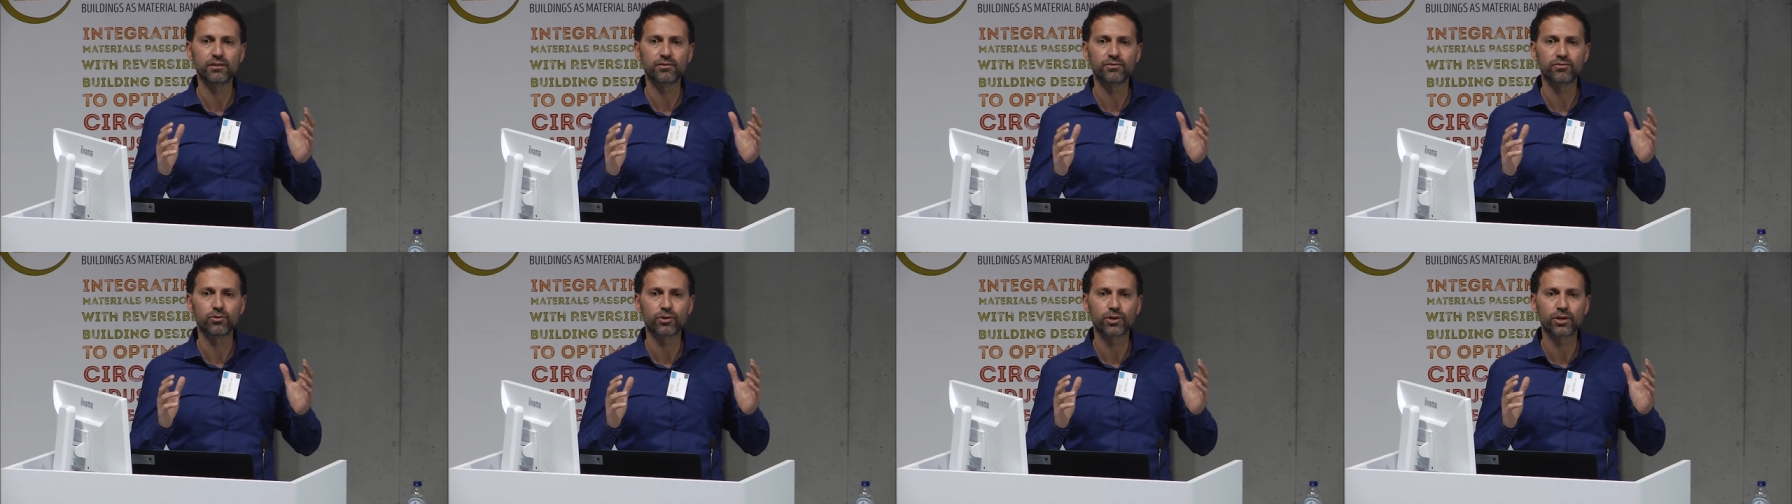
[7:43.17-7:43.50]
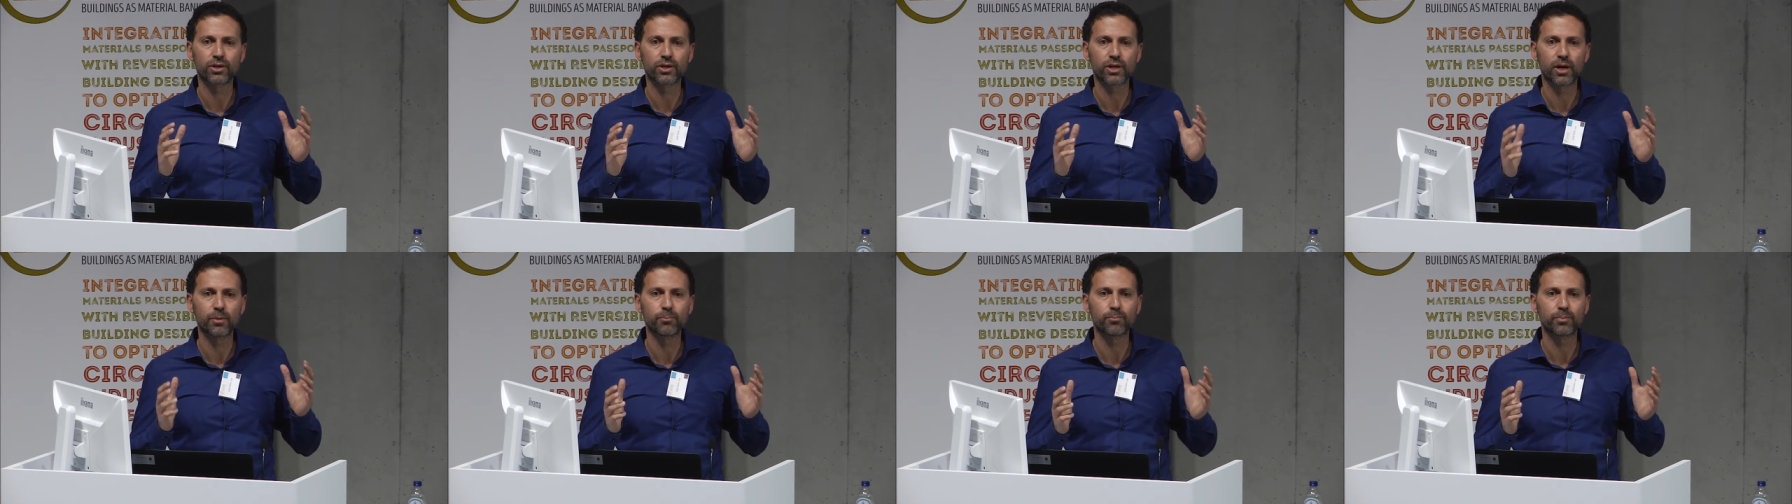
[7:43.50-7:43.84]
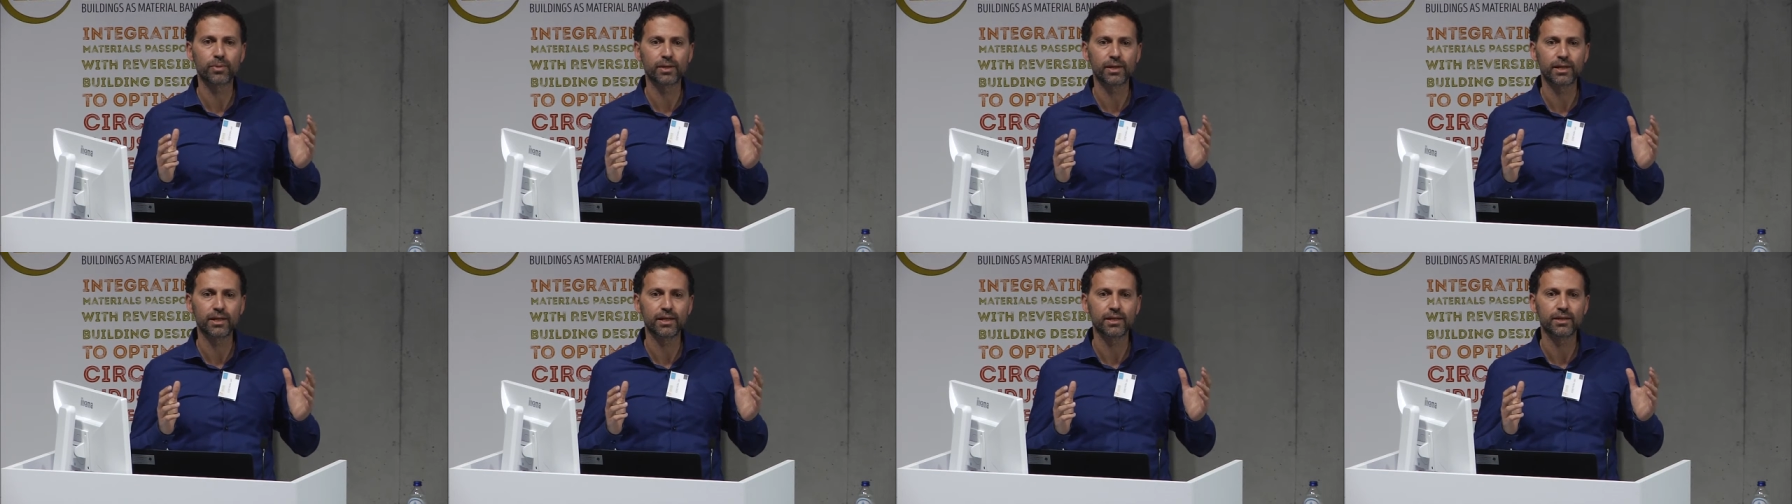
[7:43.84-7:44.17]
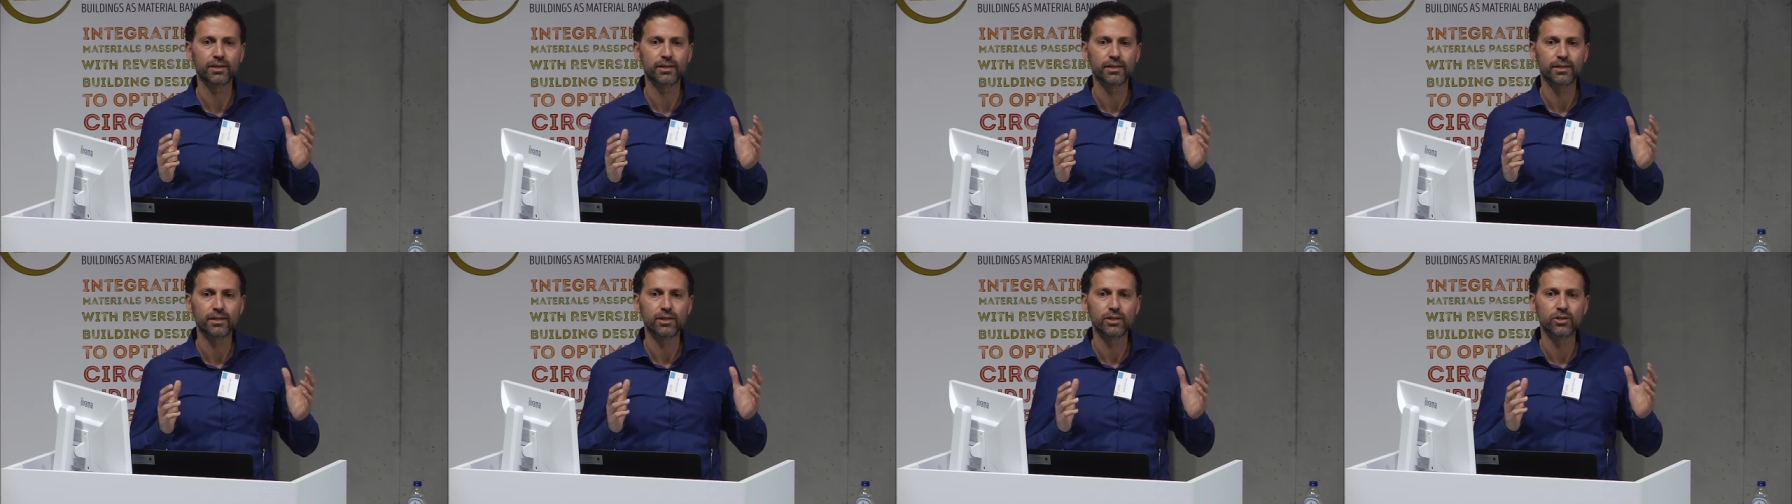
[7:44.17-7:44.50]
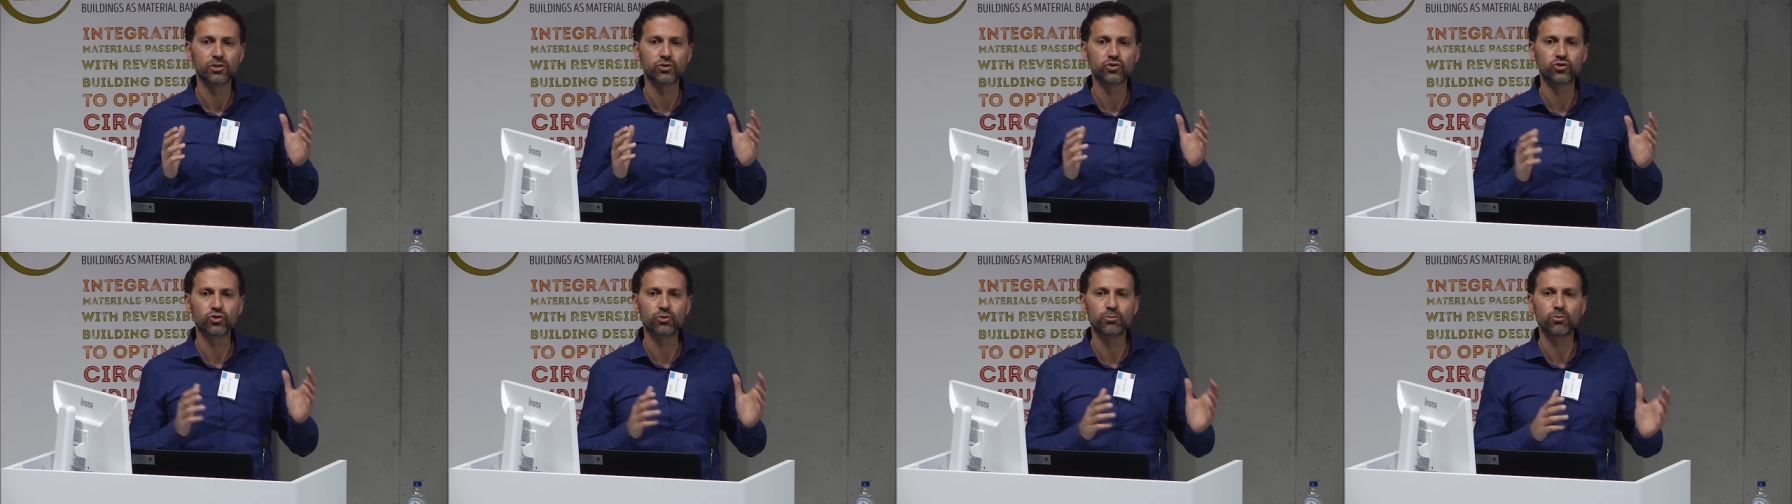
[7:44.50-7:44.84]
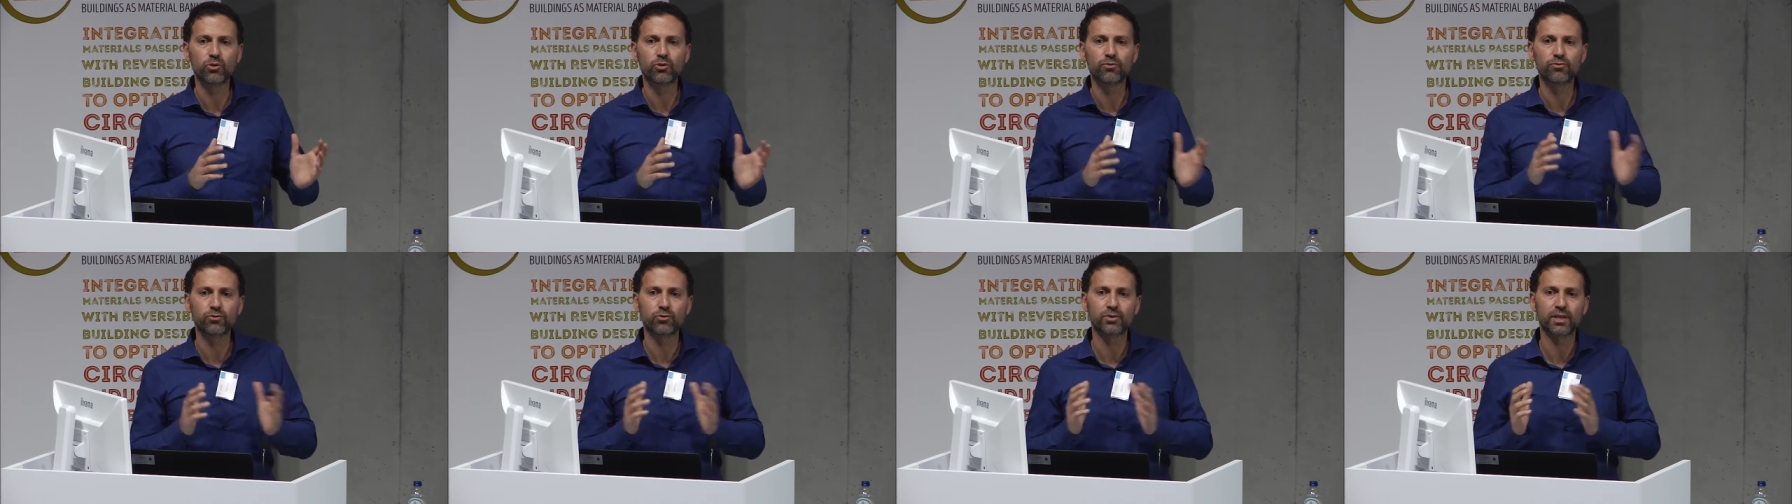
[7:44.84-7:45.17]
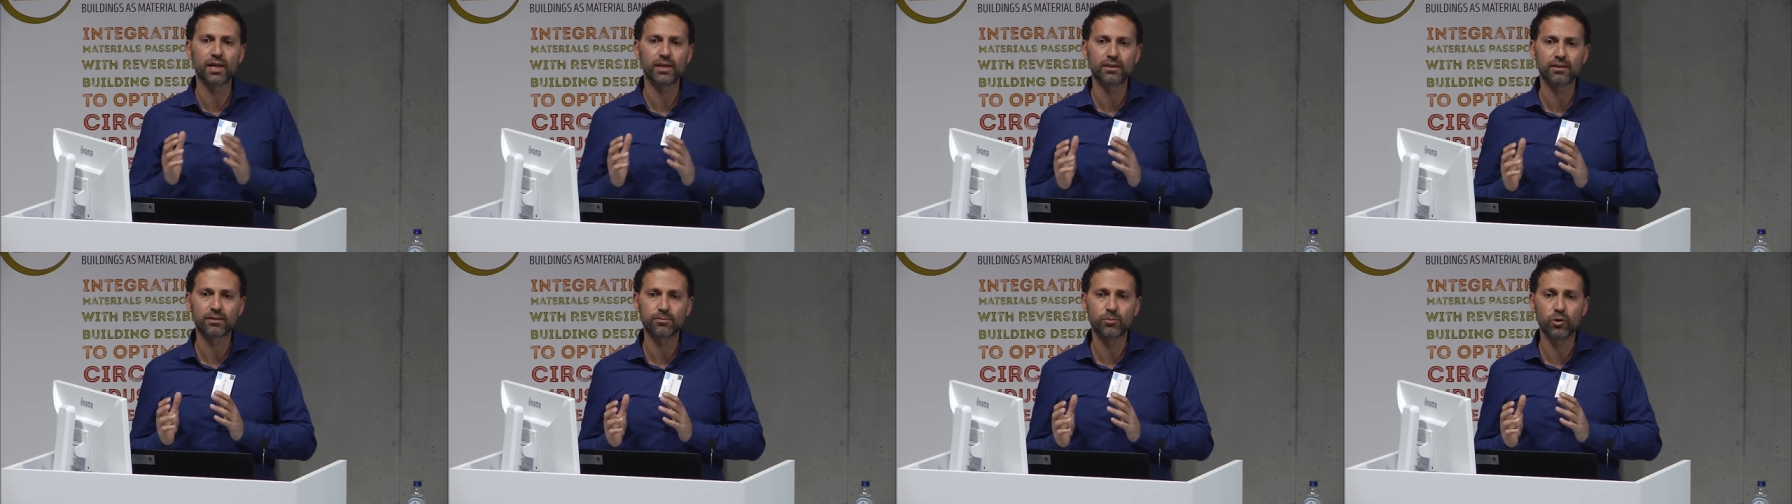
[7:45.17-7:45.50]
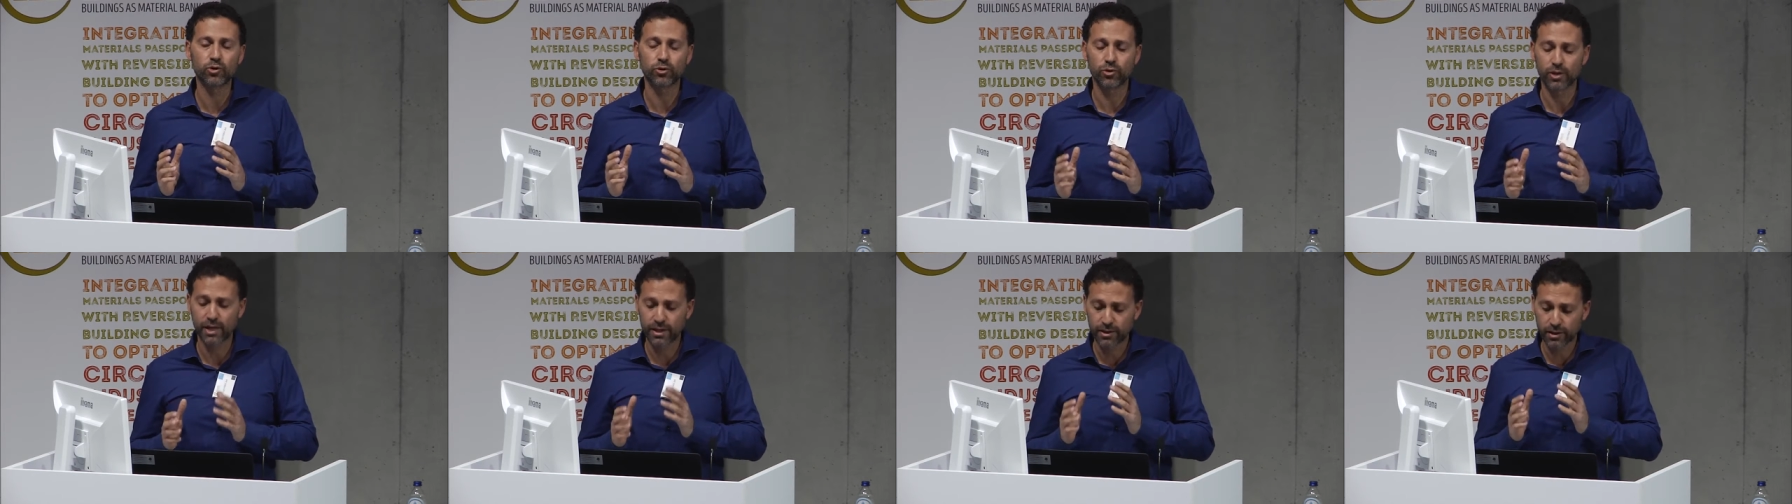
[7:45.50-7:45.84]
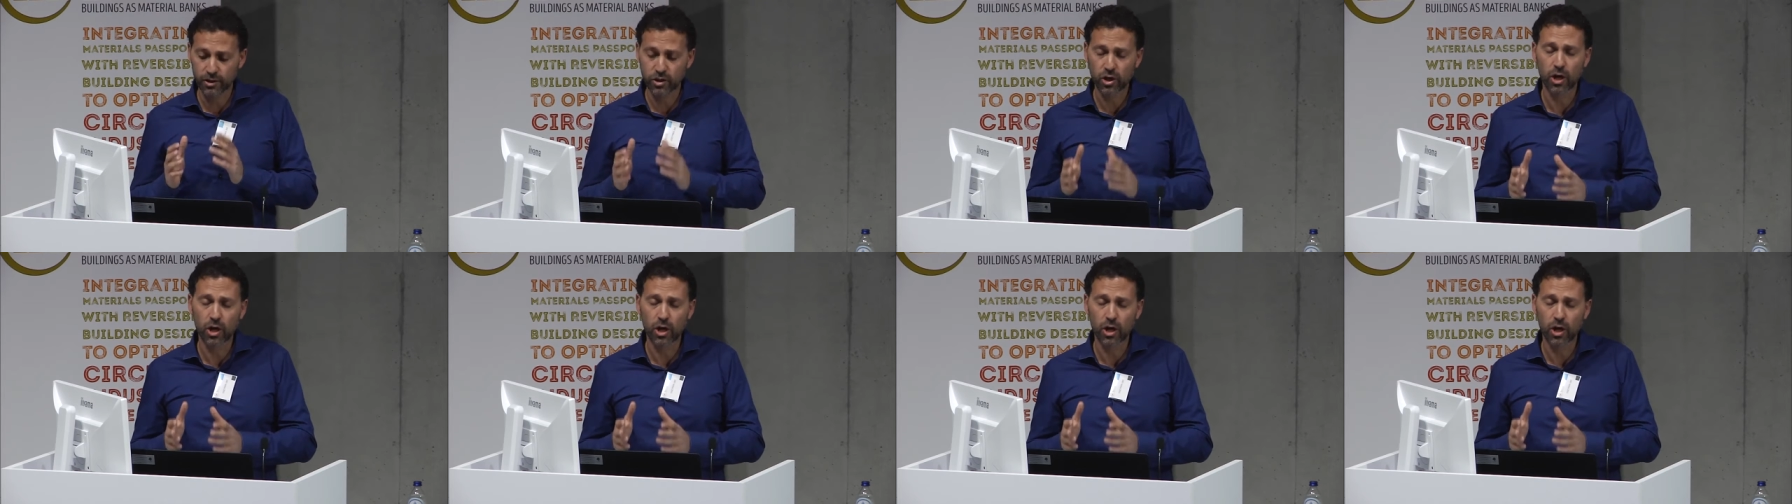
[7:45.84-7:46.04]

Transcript: for a company to move to that model. And the